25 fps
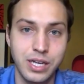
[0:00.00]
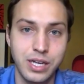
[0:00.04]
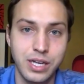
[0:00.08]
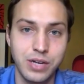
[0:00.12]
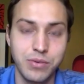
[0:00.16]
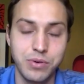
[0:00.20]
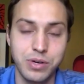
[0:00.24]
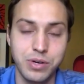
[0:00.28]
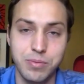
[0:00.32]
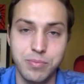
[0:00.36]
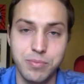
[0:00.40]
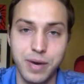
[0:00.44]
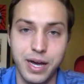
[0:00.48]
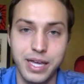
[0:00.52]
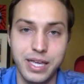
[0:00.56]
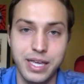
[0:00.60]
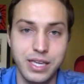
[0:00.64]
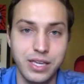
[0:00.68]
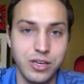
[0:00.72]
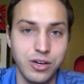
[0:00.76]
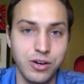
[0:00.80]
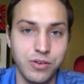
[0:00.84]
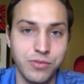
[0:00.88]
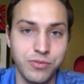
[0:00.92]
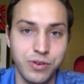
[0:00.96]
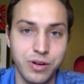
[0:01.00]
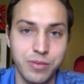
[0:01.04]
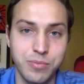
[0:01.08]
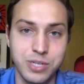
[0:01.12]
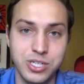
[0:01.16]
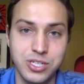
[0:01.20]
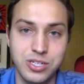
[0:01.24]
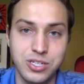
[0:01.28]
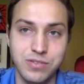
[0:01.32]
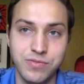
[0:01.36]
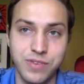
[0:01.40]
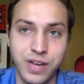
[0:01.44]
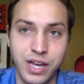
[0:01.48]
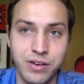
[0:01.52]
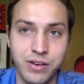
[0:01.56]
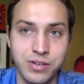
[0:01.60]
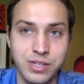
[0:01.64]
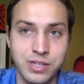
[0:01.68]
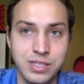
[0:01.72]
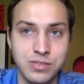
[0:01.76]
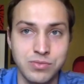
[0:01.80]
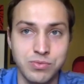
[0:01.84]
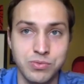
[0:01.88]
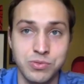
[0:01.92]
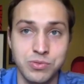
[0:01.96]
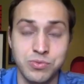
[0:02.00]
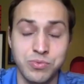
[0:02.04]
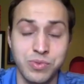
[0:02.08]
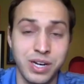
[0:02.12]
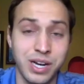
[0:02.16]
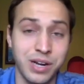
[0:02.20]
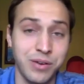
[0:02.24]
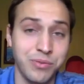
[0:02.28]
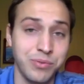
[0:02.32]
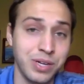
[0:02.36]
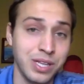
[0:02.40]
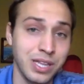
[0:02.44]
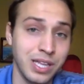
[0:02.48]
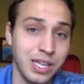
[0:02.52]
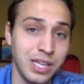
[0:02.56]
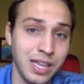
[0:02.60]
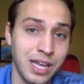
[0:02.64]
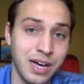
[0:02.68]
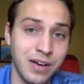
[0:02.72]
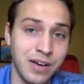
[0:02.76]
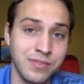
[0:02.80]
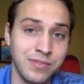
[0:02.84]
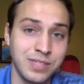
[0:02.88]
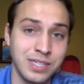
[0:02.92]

with Mikey over at Mission Veterans was one I really loved,